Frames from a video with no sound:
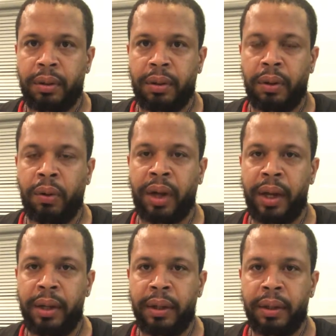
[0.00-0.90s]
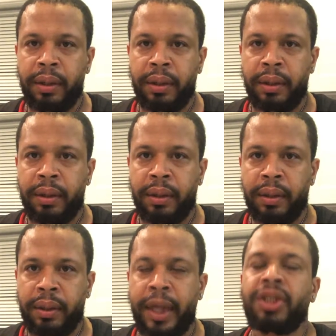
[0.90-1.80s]
okay?
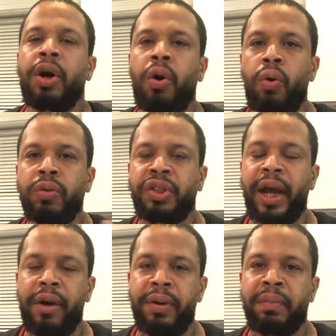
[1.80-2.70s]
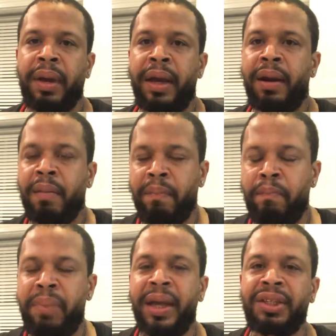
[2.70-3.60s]
That's a whole chariot, man, a
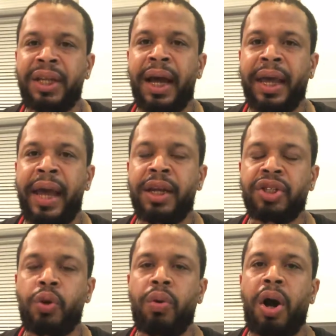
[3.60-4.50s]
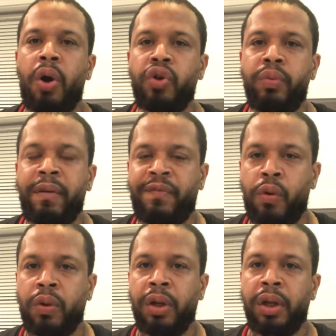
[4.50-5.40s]
big, gigantic so-called
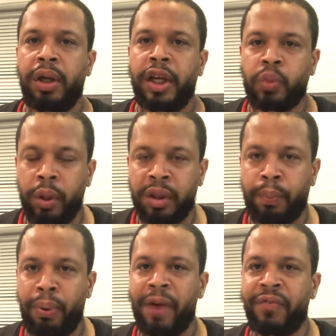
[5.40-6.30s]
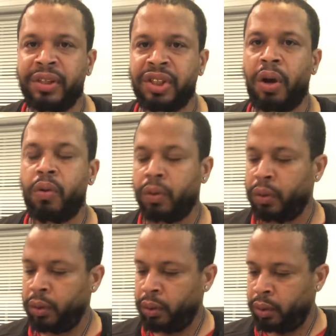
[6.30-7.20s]
UFO is what the prophet saw.
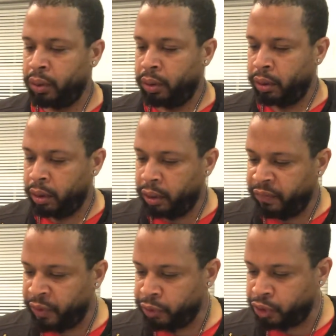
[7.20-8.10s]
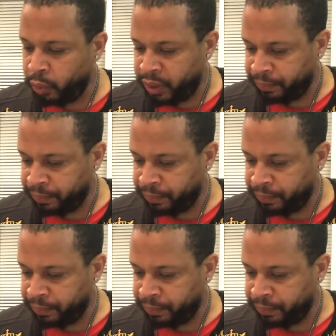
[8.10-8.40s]
Verse 3.